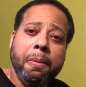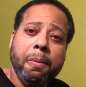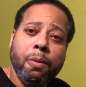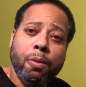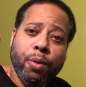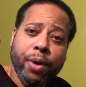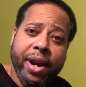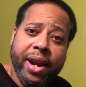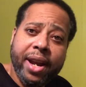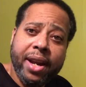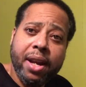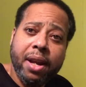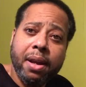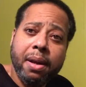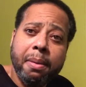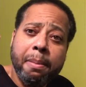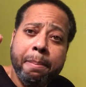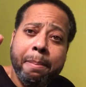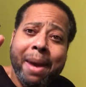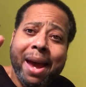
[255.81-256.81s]
Red,
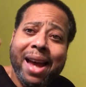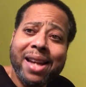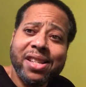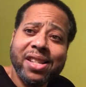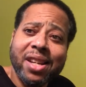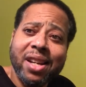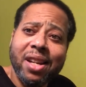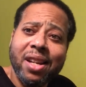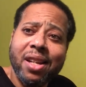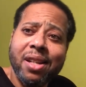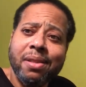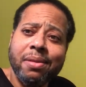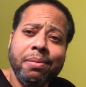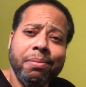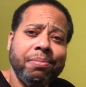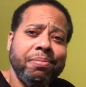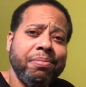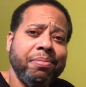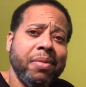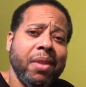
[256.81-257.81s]
masculine,
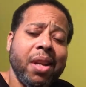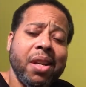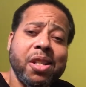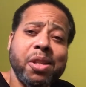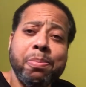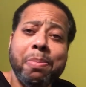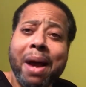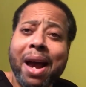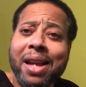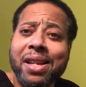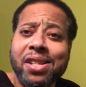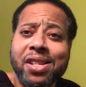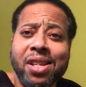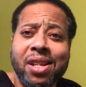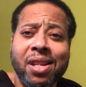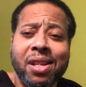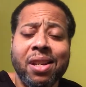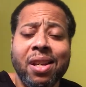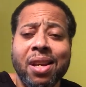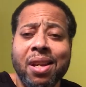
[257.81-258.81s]

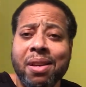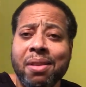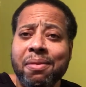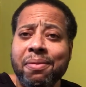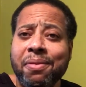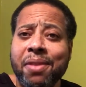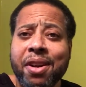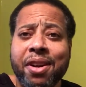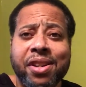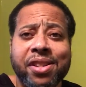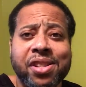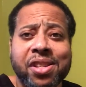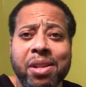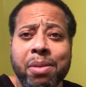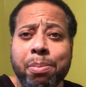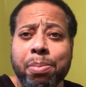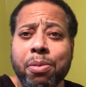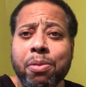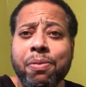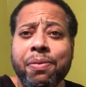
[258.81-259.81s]
spicy, very
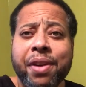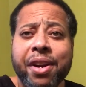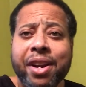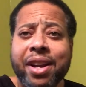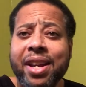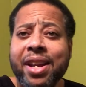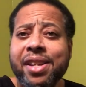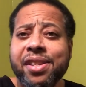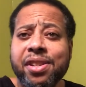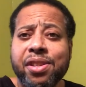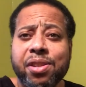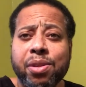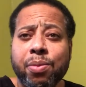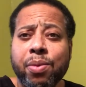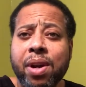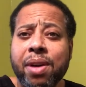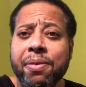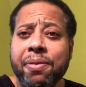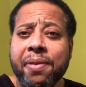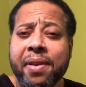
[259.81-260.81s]
simple, very easy to
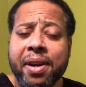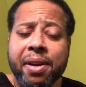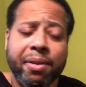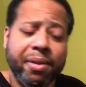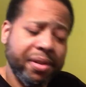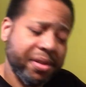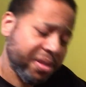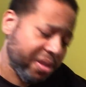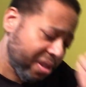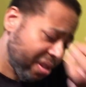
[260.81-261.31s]
wear fragrance.